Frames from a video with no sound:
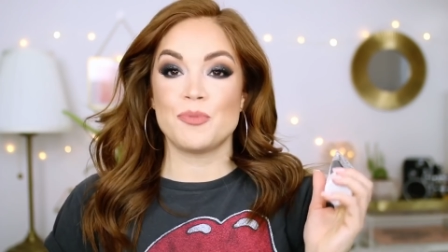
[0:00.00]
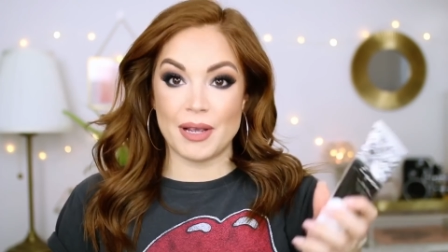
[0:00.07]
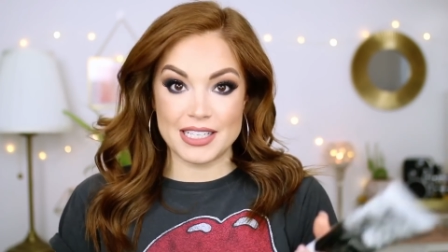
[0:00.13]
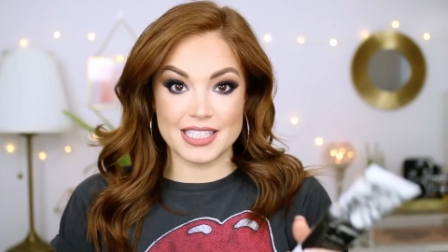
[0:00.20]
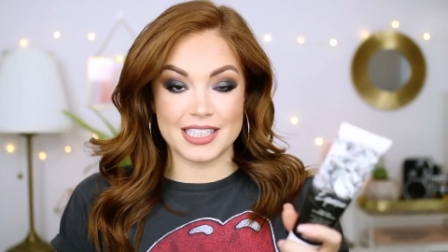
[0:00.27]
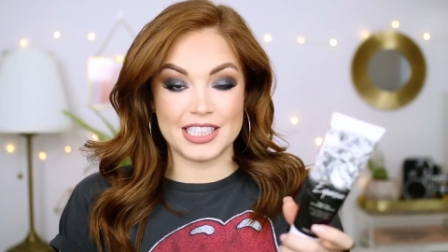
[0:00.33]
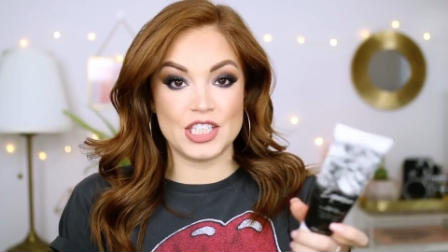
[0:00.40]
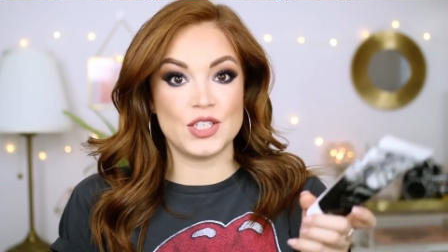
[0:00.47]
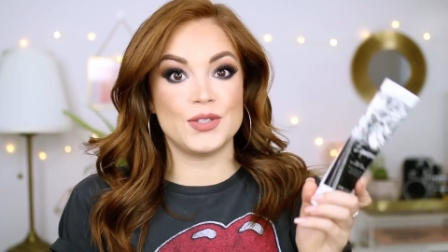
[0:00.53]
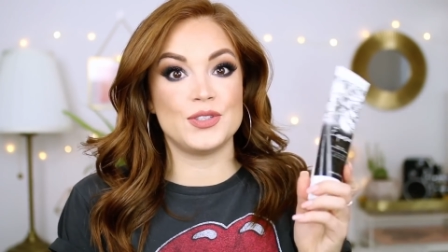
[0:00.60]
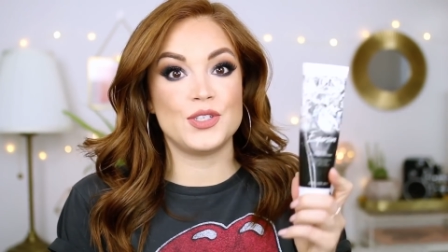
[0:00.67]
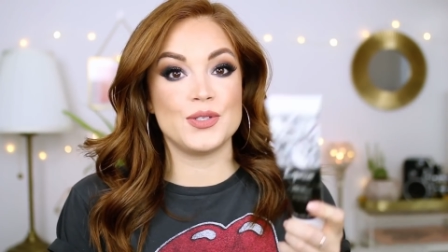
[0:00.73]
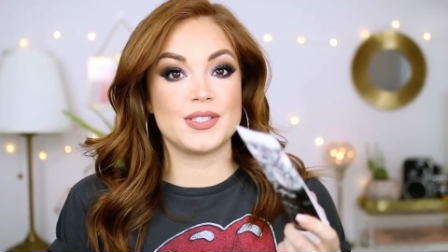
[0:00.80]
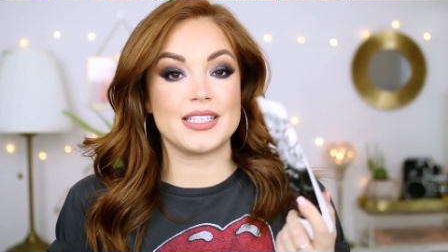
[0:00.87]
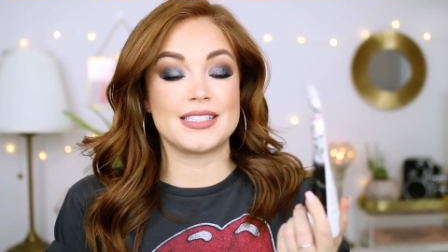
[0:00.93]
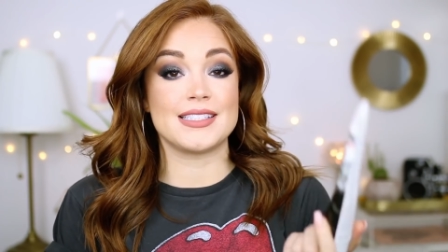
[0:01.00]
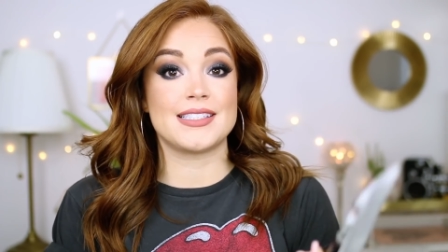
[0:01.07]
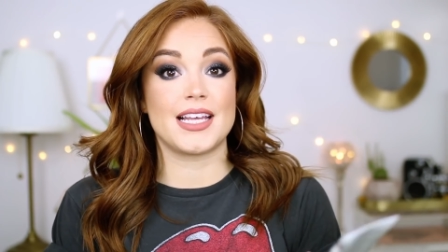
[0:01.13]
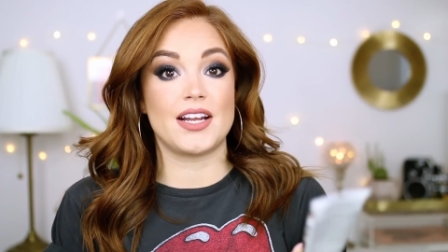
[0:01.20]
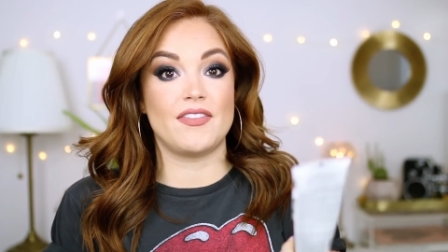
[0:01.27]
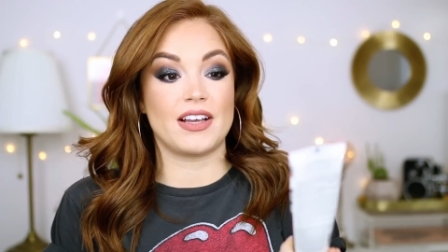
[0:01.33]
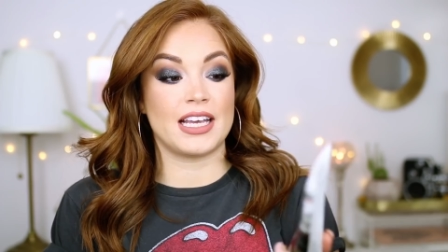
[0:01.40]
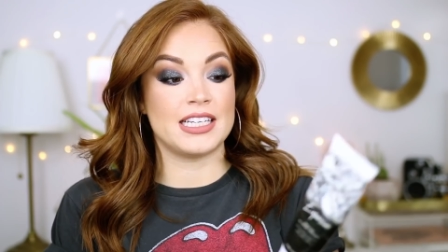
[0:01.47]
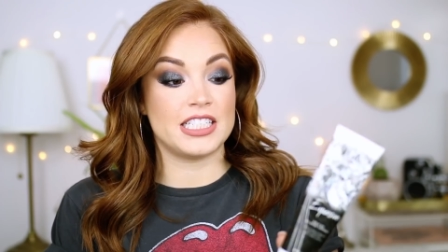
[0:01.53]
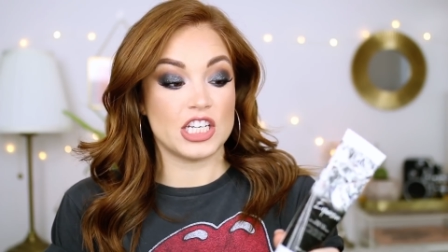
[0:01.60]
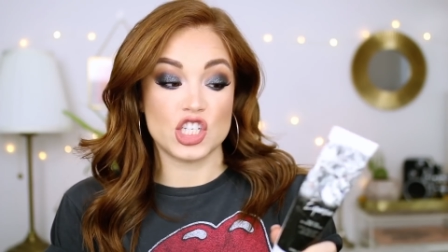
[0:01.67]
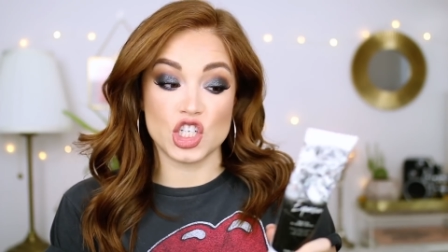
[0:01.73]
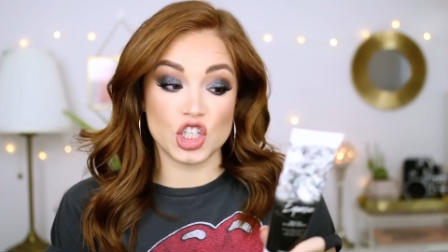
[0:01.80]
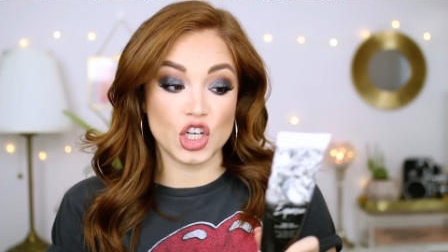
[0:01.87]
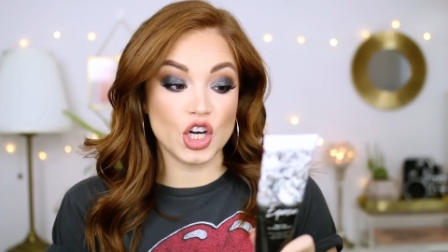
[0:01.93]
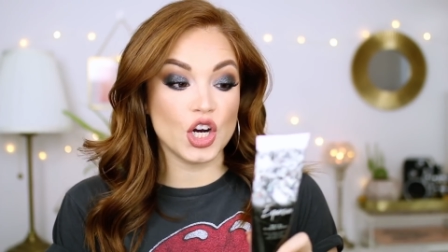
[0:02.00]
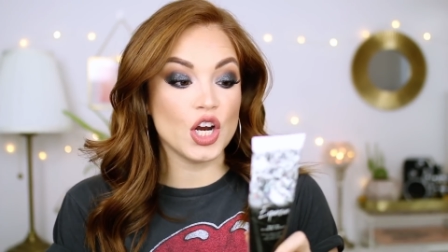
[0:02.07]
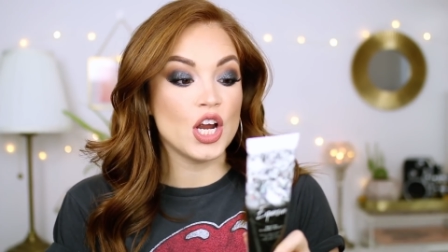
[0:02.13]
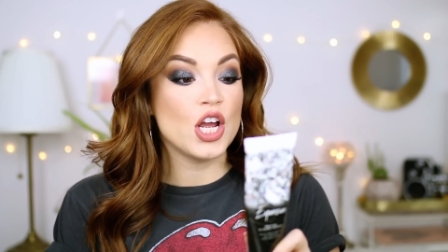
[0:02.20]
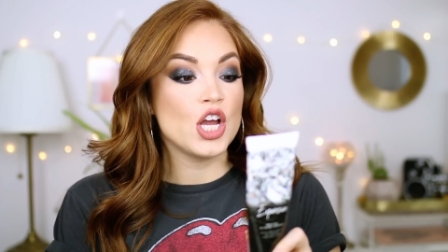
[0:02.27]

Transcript: So basically, you use this instead of a conditioner.